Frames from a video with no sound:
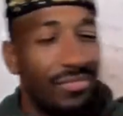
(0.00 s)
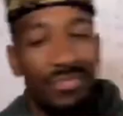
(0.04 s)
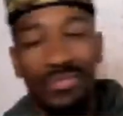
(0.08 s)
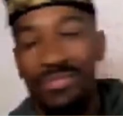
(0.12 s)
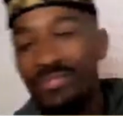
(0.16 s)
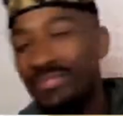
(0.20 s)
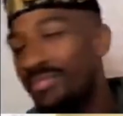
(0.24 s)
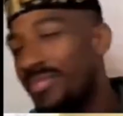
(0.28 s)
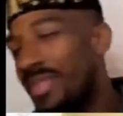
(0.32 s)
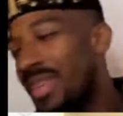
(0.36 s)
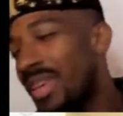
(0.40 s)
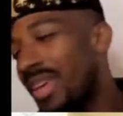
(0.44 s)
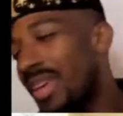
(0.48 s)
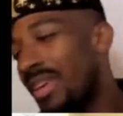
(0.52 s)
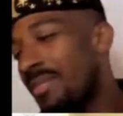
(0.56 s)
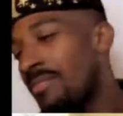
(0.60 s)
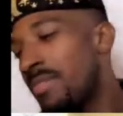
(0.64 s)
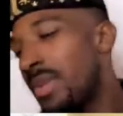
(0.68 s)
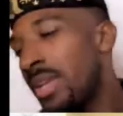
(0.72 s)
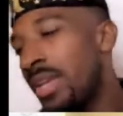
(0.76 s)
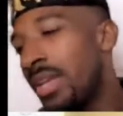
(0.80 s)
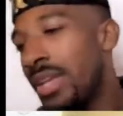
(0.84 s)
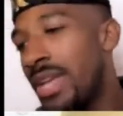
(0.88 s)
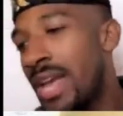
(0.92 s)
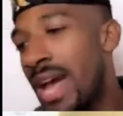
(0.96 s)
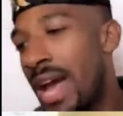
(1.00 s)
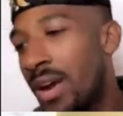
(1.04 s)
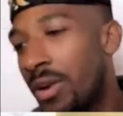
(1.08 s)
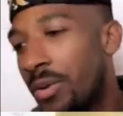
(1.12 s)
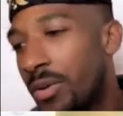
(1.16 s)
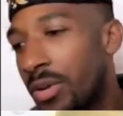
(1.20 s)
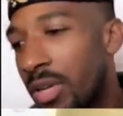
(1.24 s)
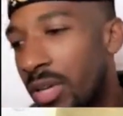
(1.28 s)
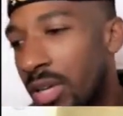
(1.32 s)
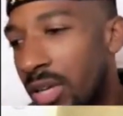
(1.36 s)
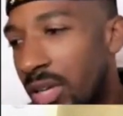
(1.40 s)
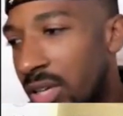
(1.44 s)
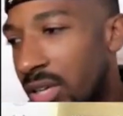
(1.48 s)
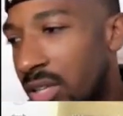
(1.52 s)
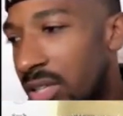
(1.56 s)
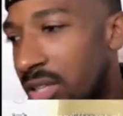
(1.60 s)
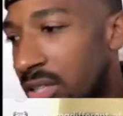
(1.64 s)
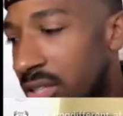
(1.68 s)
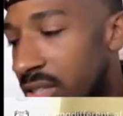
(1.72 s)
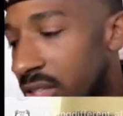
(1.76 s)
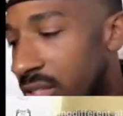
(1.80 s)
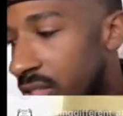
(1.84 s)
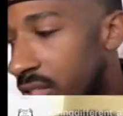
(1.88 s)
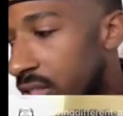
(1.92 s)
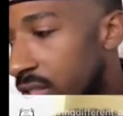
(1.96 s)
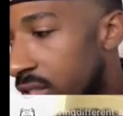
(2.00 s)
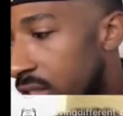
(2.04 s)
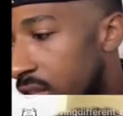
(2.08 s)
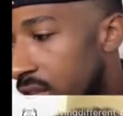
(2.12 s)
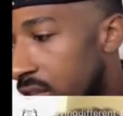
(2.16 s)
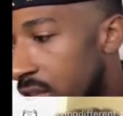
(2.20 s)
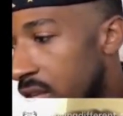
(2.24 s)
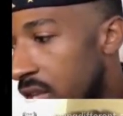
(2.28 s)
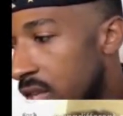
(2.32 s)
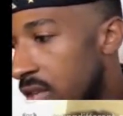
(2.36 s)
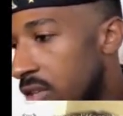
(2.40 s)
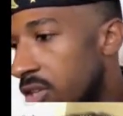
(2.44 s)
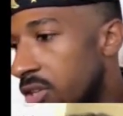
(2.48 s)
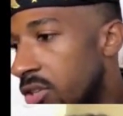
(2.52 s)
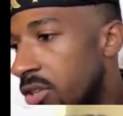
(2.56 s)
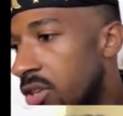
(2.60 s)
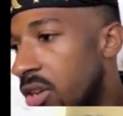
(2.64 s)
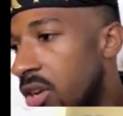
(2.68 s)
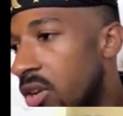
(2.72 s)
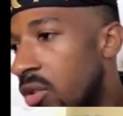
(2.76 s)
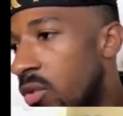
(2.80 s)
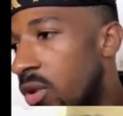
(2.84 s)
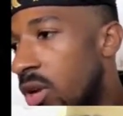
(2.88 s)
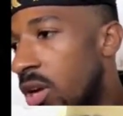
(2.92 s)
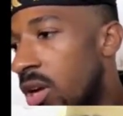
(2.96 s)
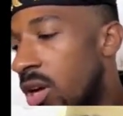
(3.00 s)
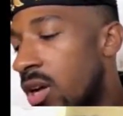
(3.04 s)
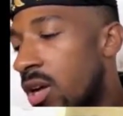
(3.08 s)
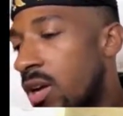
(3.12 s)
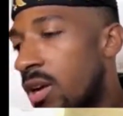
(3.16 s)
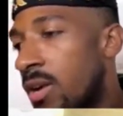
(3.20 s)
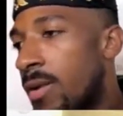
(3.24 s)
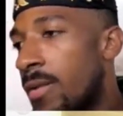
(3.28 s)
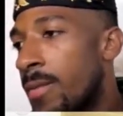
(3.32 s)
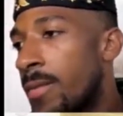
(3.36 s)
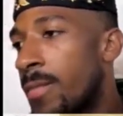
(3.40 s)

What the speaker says: Man, mediocrity is... You know,